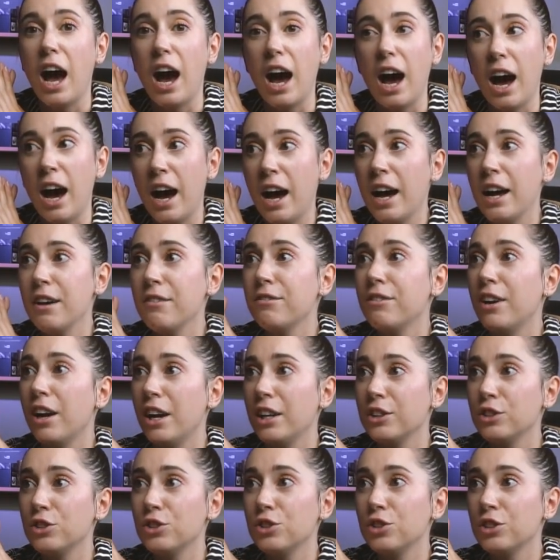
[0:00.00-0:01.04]
I've
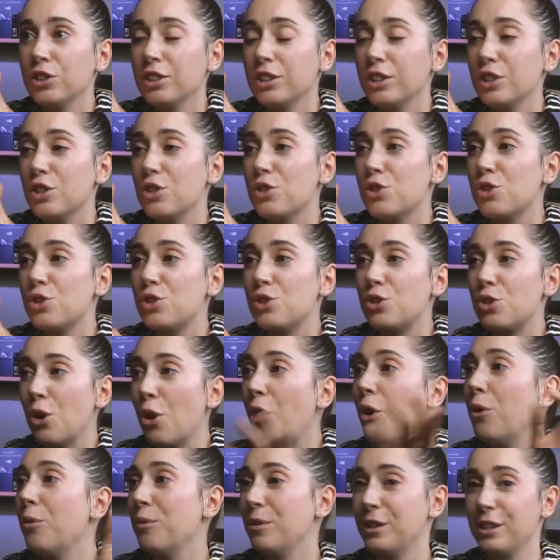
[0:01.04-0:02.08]
gotten
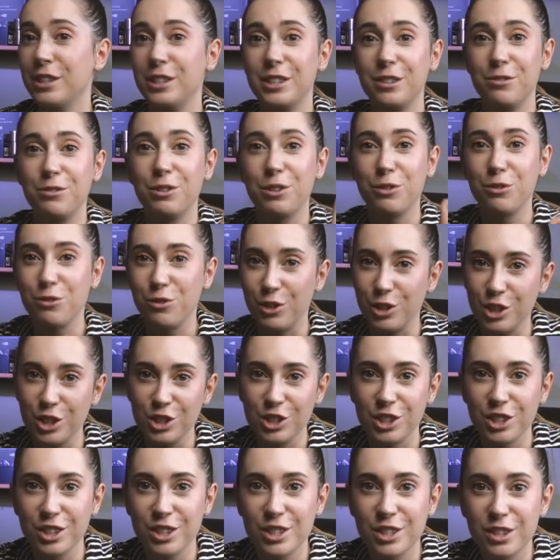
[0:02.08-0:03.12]
so many different
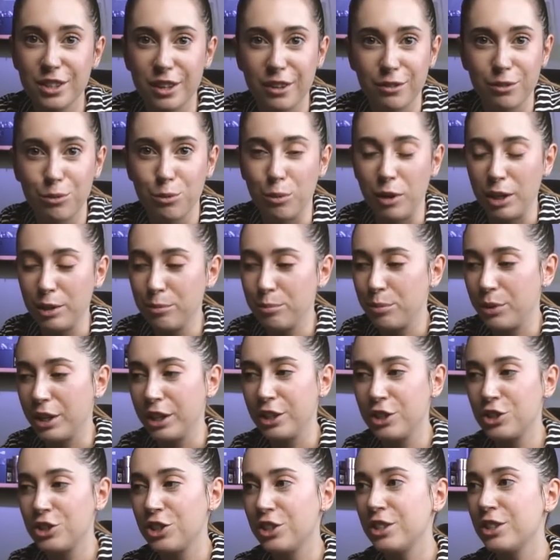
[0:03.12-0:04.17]
versions of one
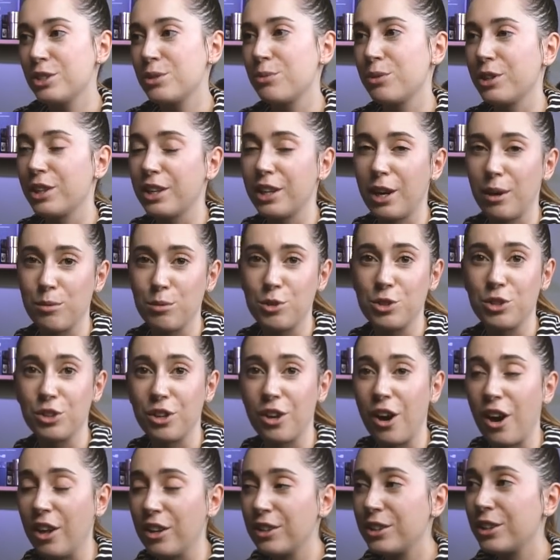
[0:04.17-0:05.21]
pictures when it comes to
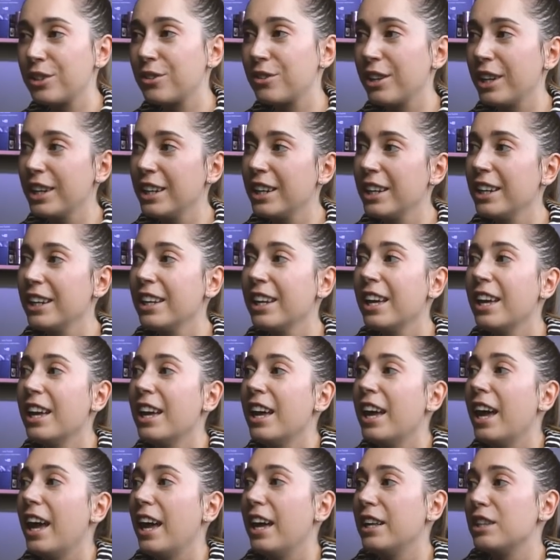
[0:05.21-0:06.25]
color grading.
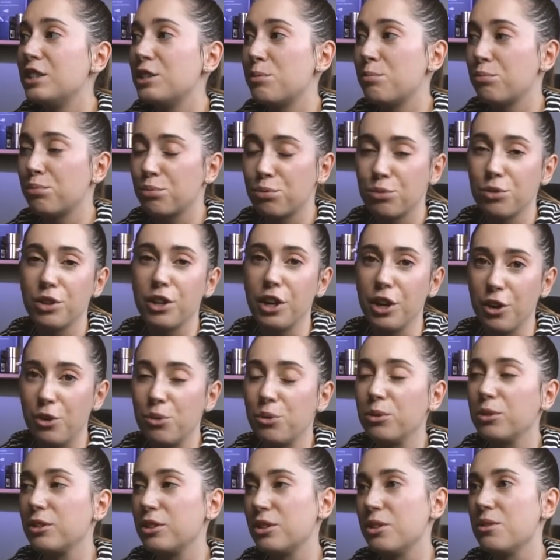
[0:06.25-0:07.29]
It's pretty
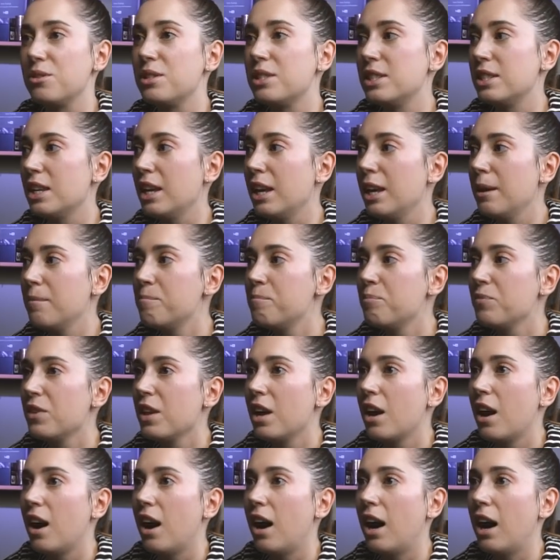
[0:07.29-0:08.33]
cool to see.
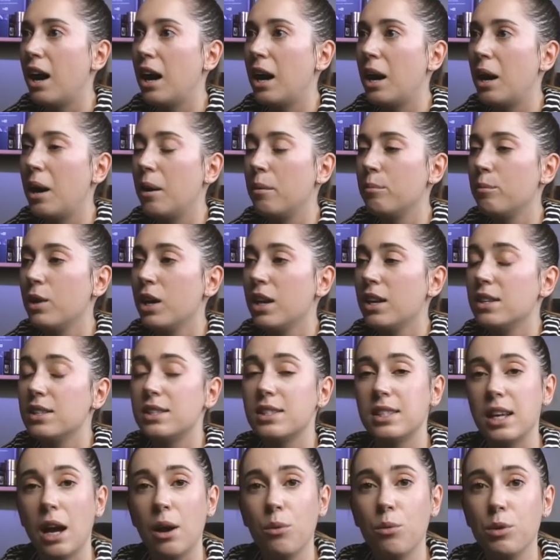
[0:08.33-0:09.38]
Um,
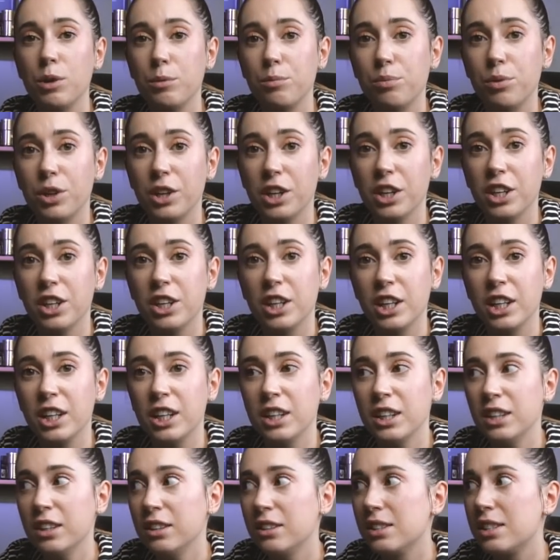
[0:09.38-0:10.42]
some were pretty
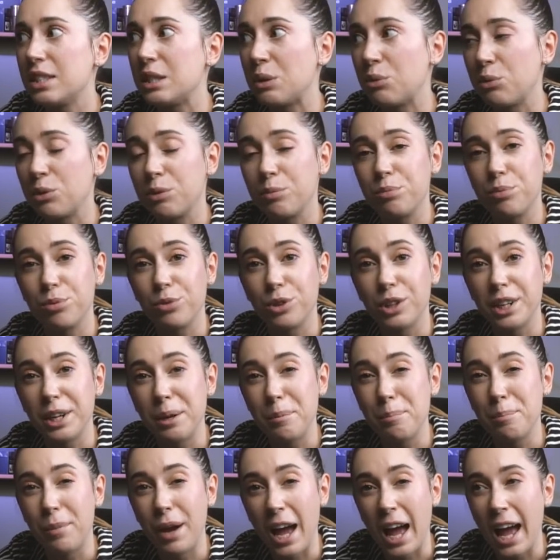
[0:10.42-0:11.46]
good, some were
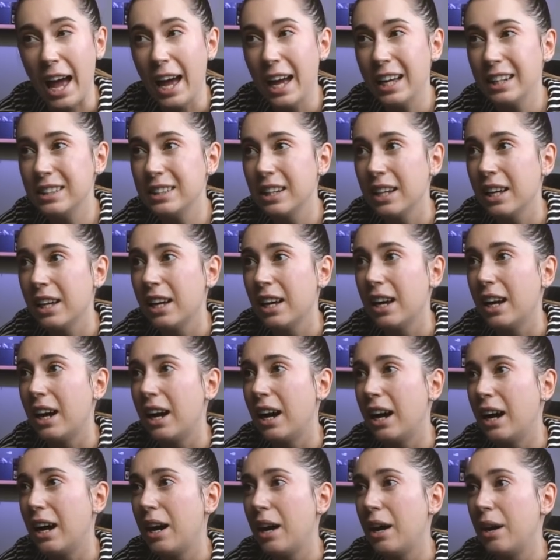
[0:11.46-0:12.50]
pretty bad.
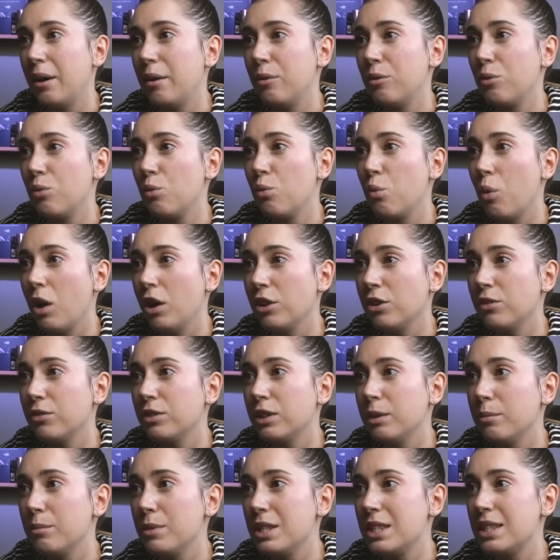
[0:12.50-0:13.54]
Uh, one of
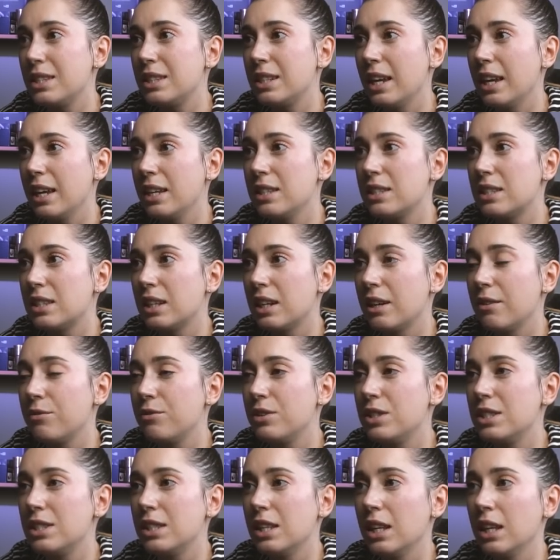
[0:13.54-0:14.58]
the mistakes that I've
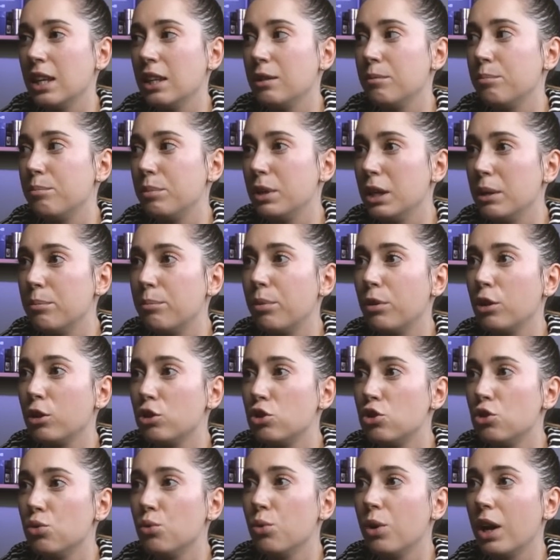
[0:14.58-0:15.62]
seen people
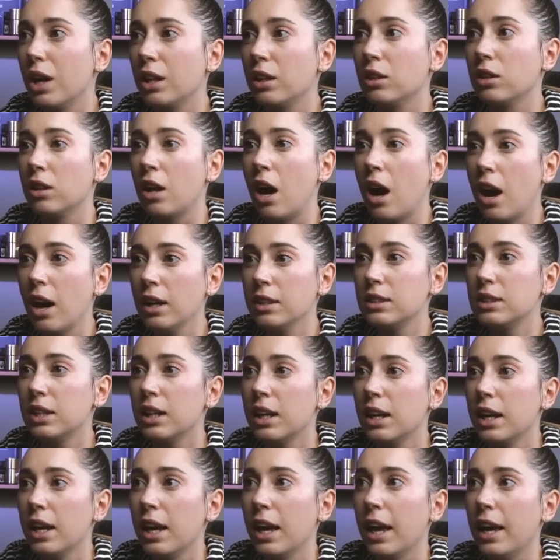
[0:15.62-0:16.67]
do a lot
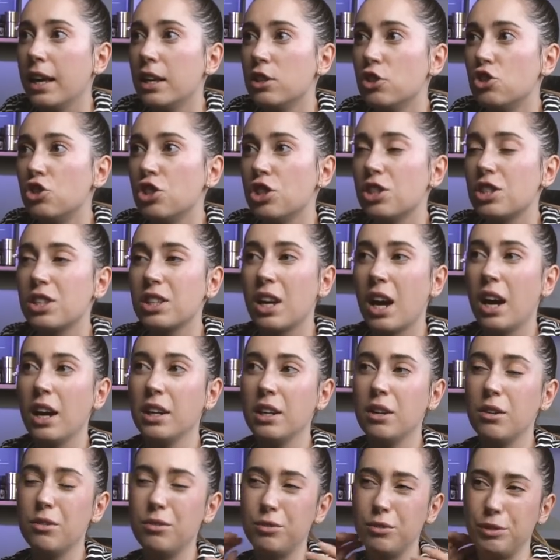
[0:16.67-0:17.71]
is just
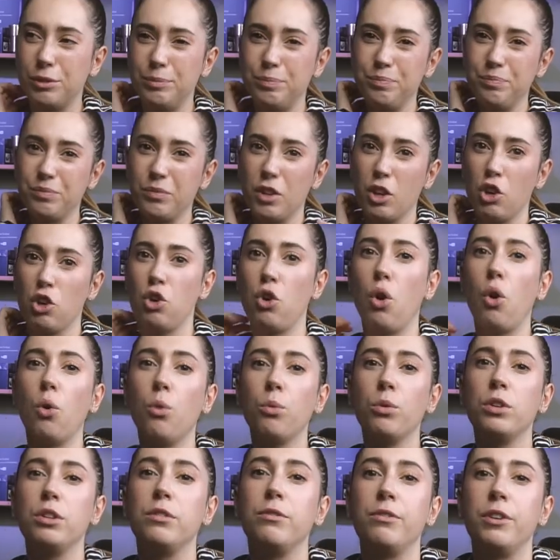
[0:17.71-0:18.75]
kind of
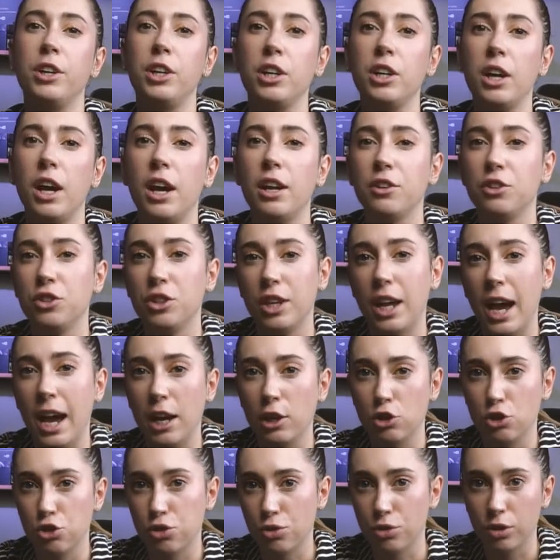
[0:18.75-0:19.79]
go with very
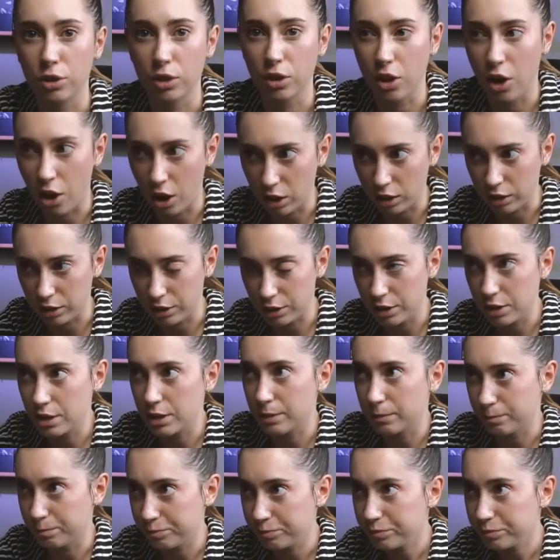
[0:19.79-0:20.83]
unnatural colors.